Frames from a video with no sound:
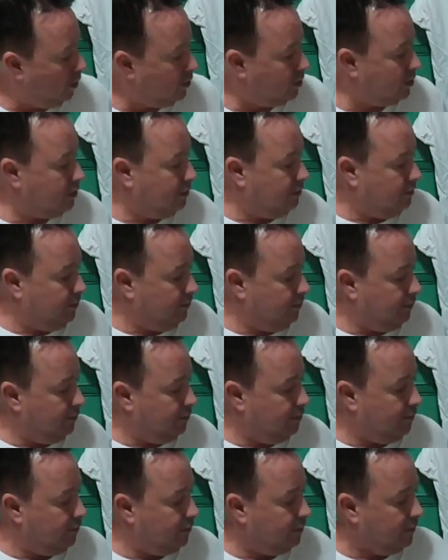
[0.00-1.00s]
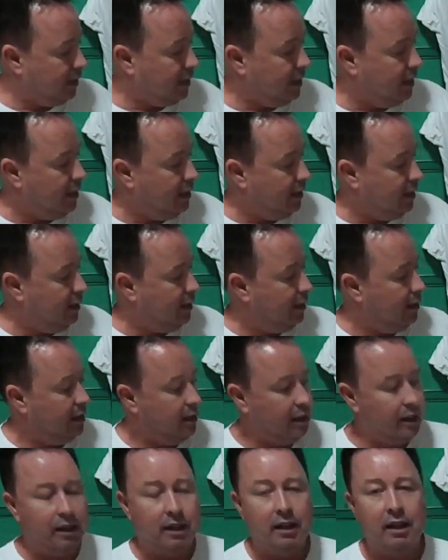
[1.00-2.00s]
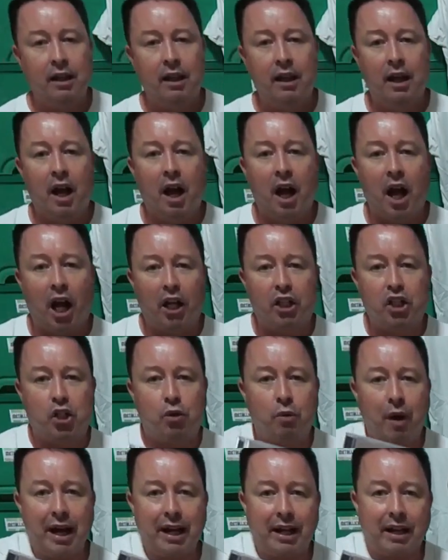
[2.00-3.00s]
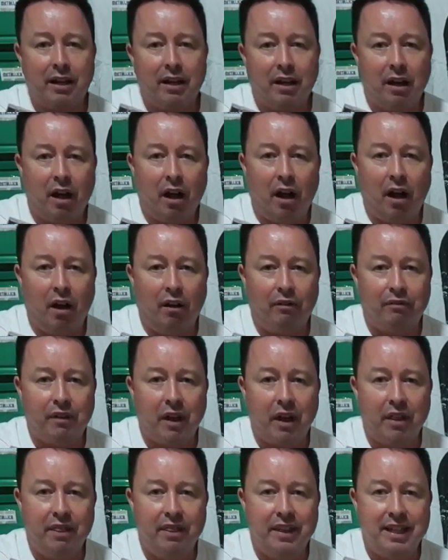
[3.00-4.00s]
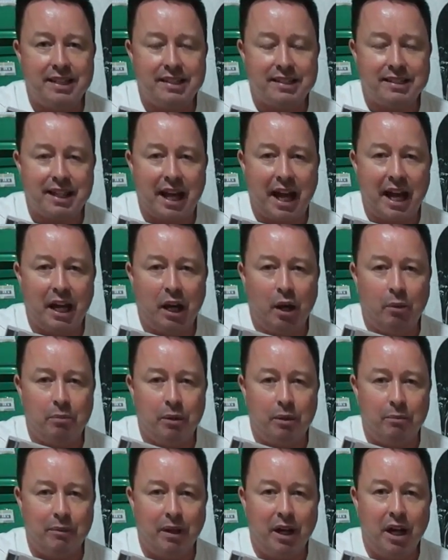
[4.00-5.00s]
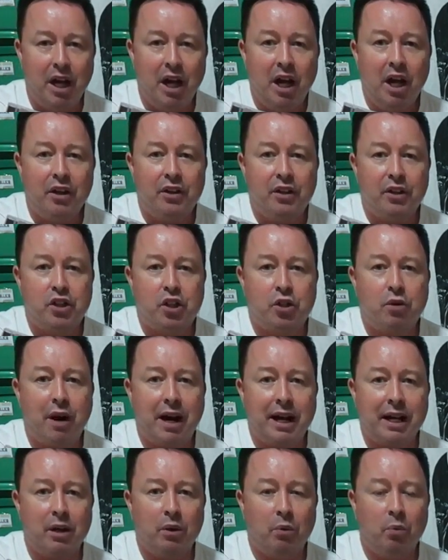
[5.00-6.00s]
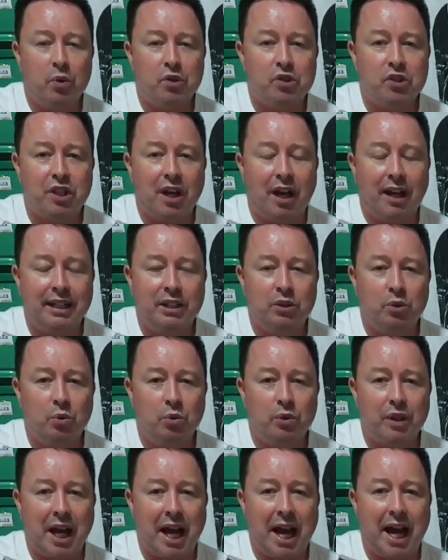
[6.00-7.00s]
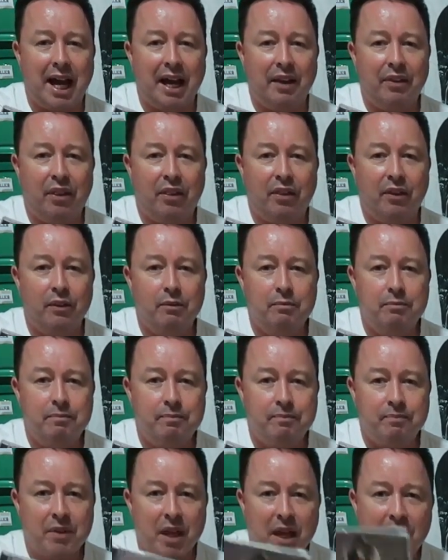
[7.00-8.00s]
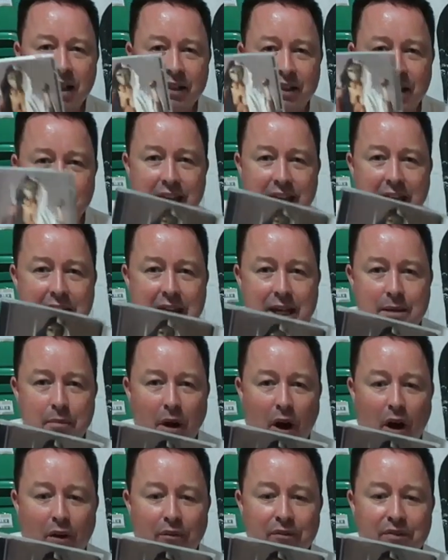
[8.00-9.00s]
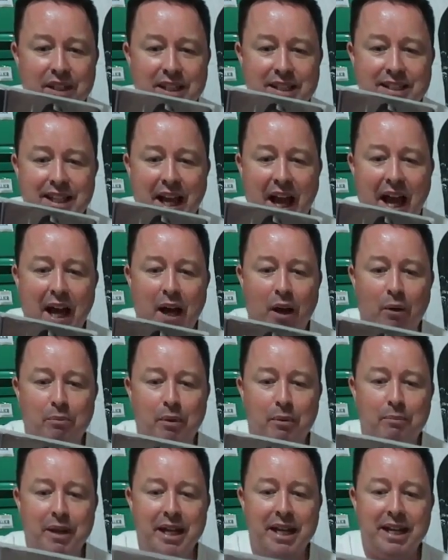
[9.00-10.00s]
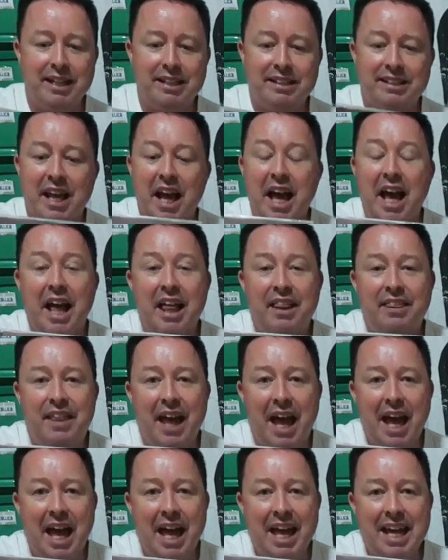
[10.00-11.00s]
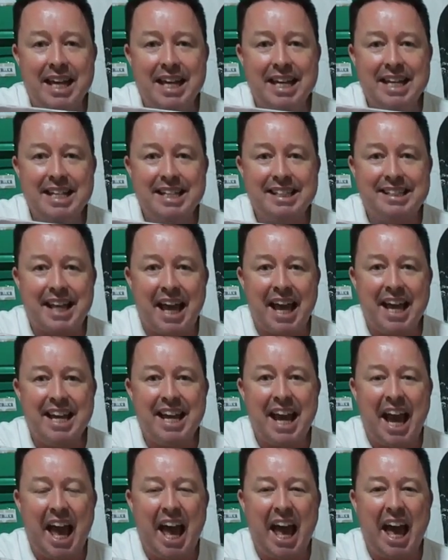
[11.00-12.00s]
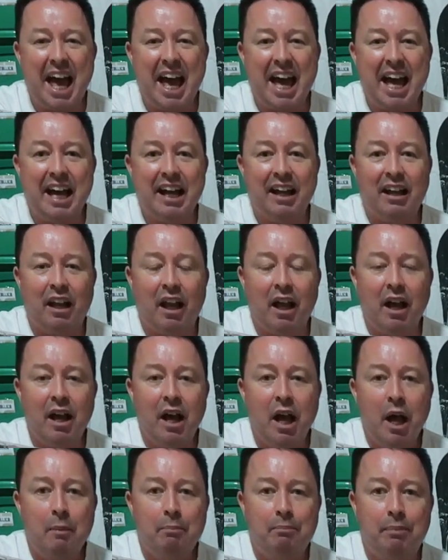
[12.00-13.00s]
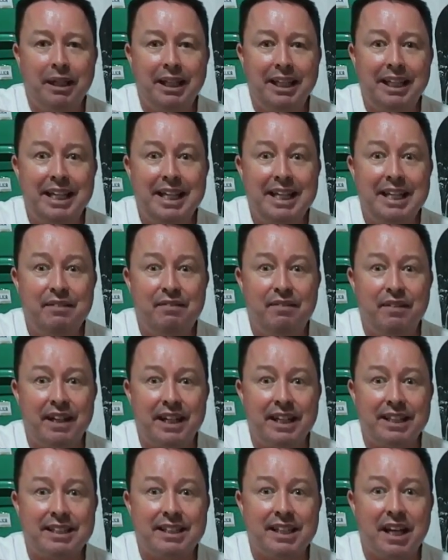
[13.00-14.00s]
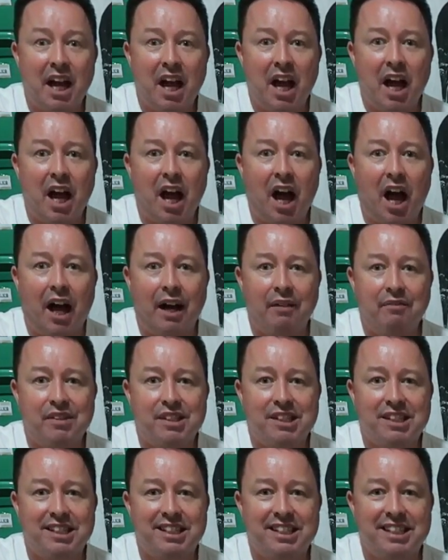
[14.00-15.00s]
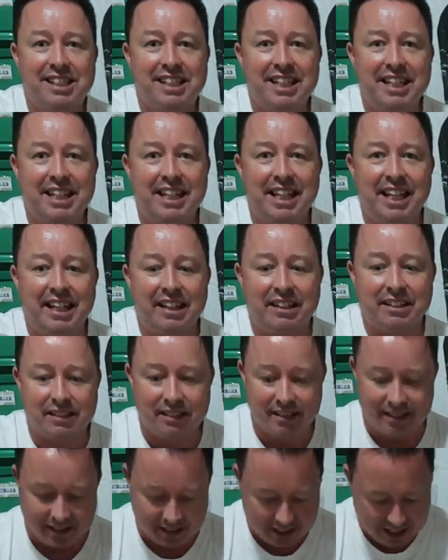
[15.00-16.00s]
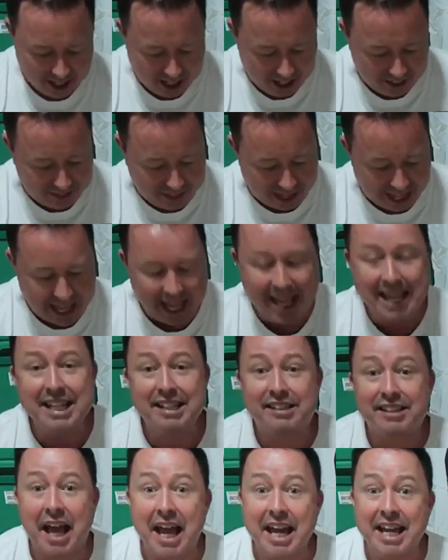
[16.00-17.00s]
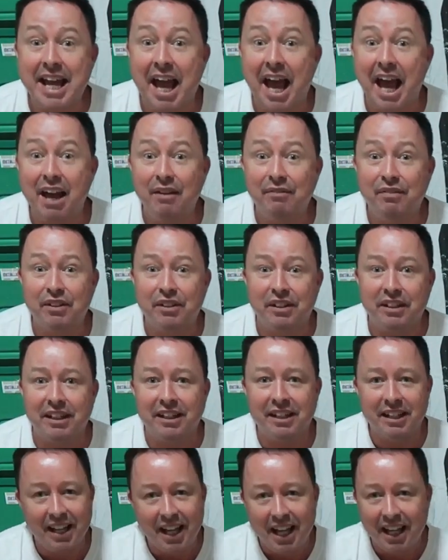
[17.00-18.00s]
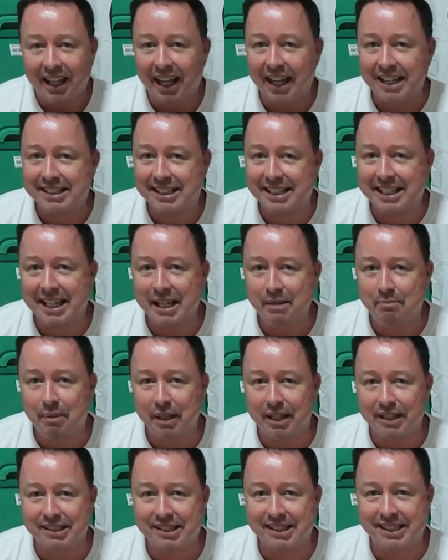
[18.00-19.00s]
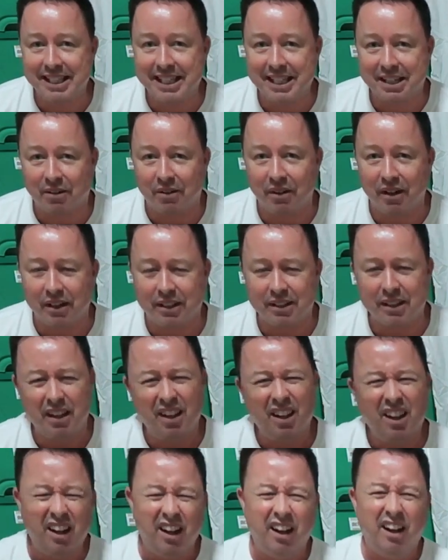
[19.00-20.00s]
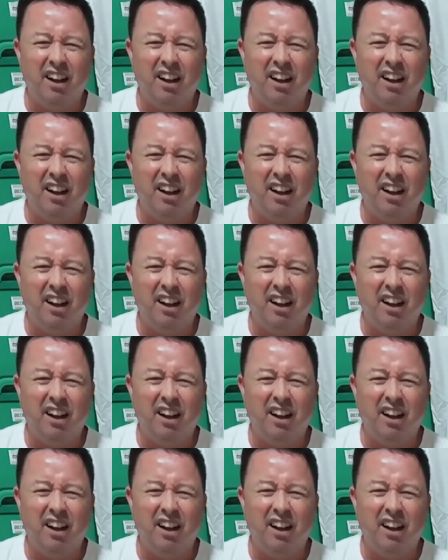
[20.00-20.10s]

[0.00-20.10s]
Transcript: was a track off this album. The track was titled Anthem. The name of this album is There Is a Hell, Believe It, I've Seen It. There Is a Heaven, Let's Keep It a Secret.